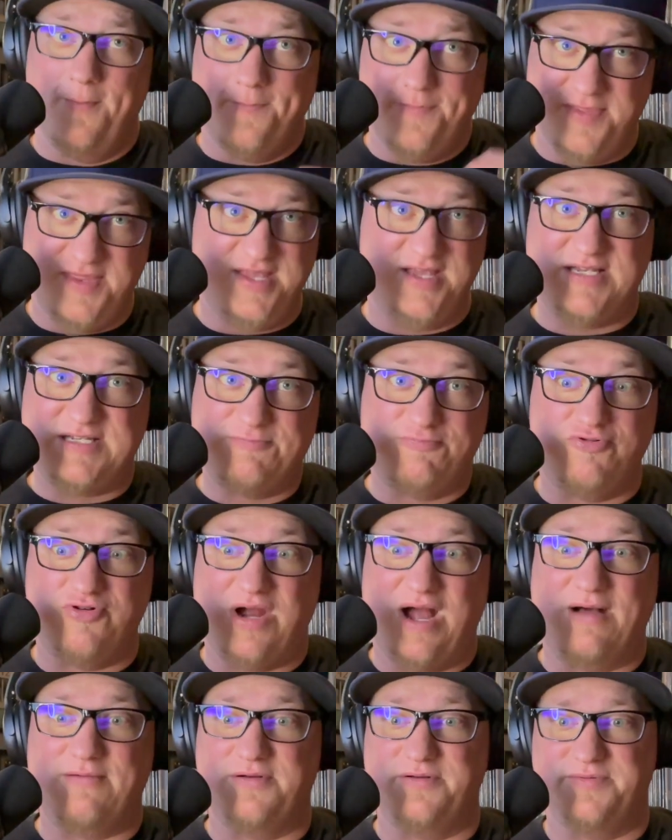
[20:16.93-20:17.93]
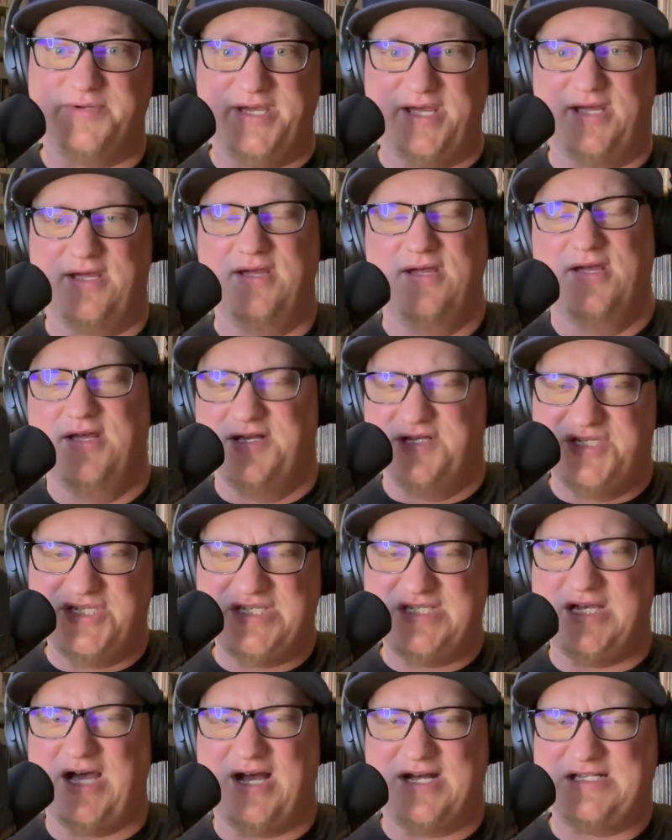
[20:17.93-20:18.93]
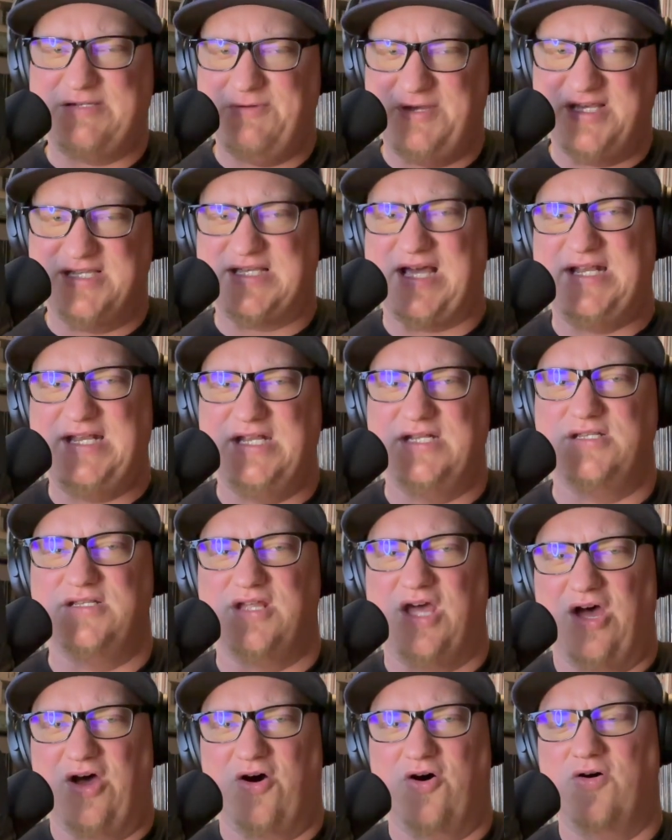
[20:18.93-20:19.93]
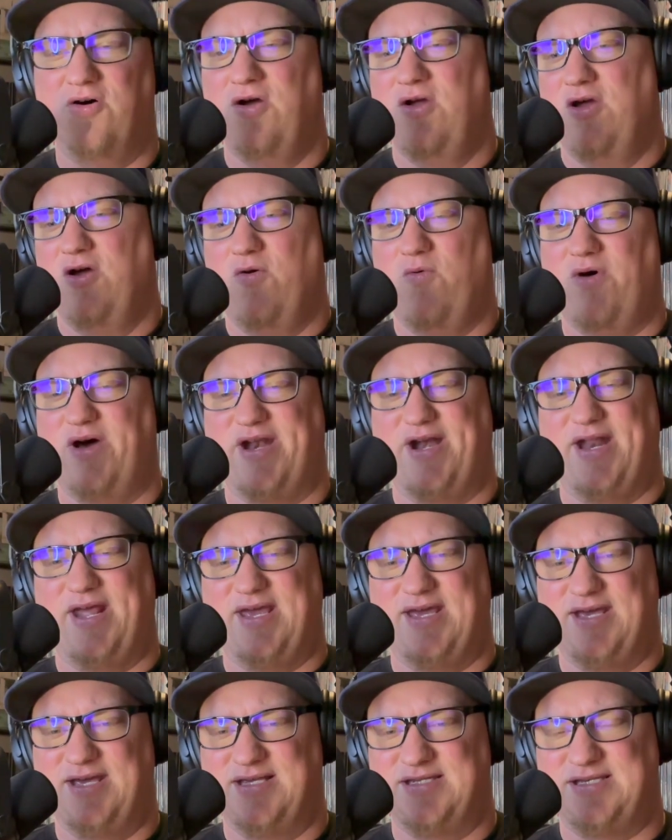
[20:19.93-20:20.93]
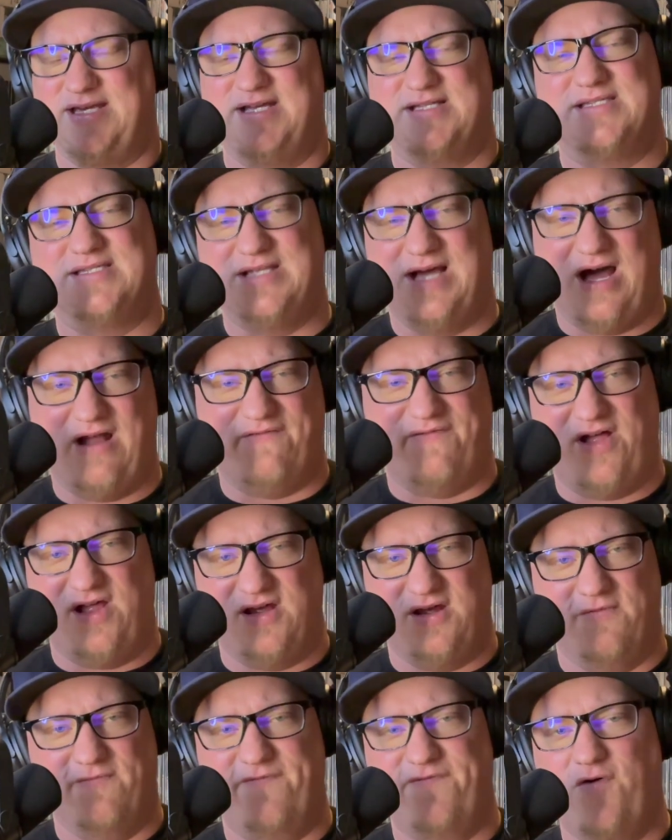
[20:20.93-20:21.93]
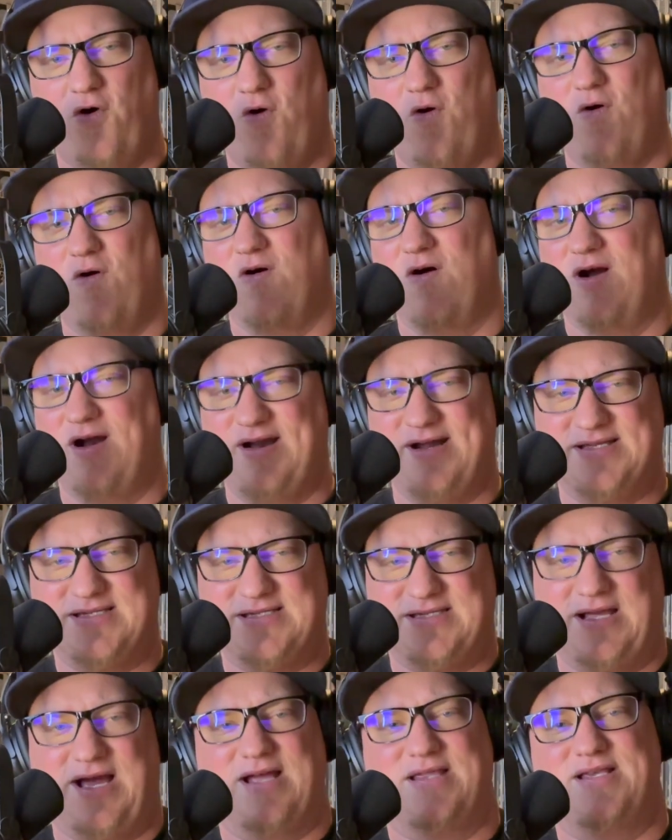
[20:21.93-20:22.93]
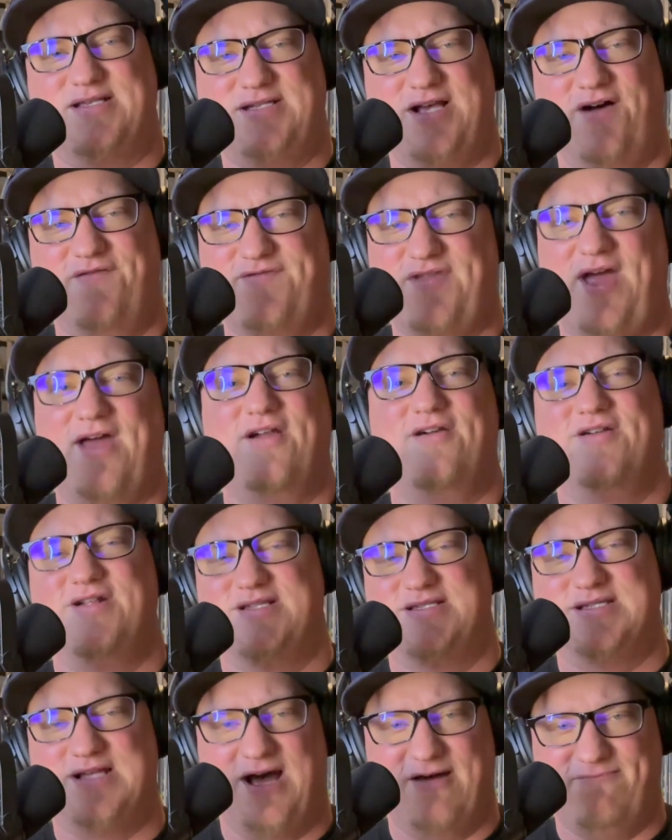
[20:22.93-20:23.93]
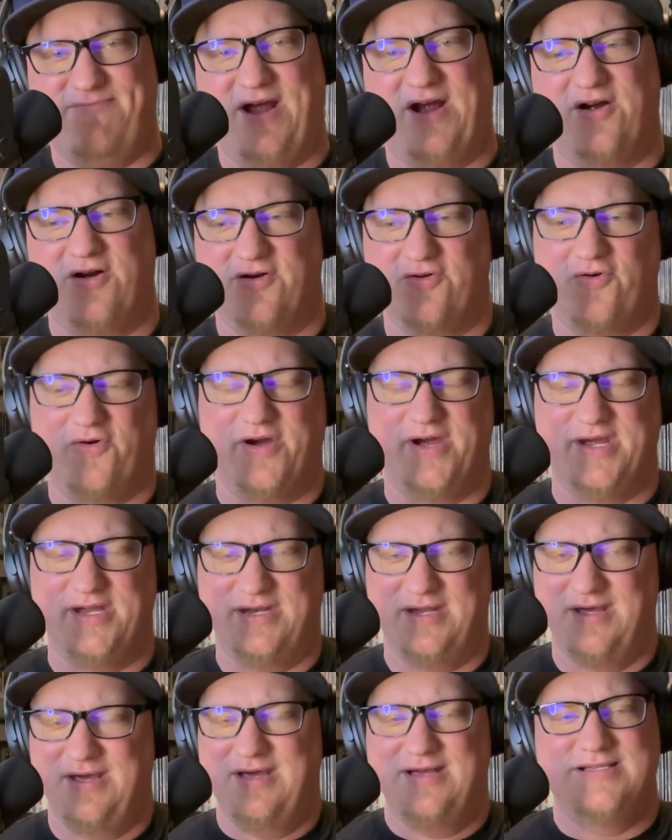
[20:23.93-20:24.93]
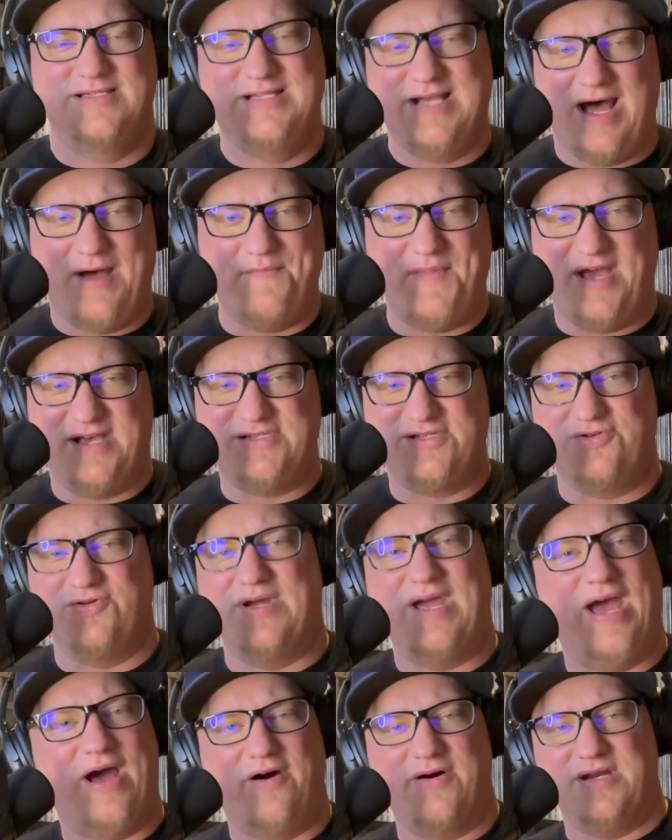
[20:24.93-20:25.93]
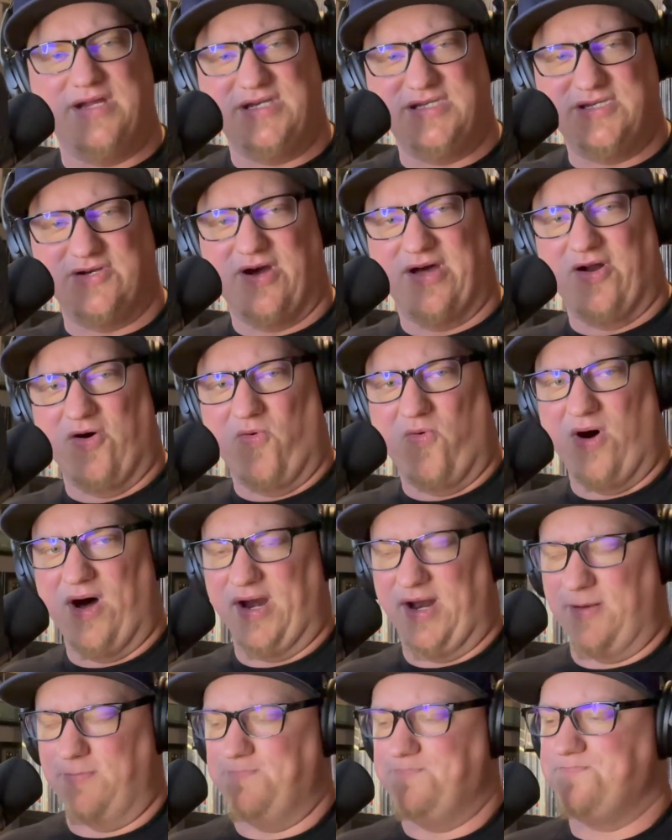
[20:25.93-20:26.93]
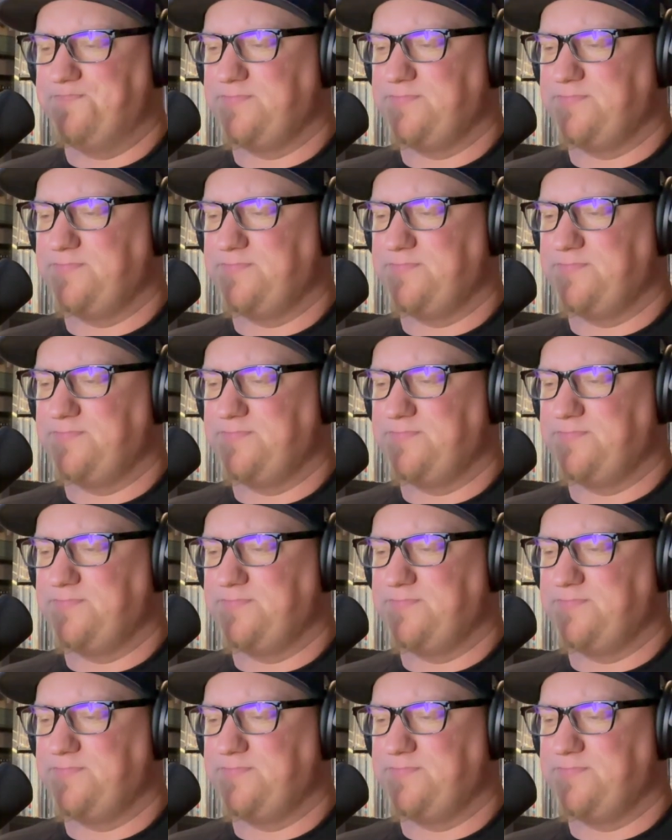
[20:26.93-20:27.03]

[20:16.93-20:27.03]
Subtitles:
This probably sucks because I didn't know what it is. It's not Volume 4. It's not the self-titled. It's not Paranoid. It's not Master Reality, so I don't want it.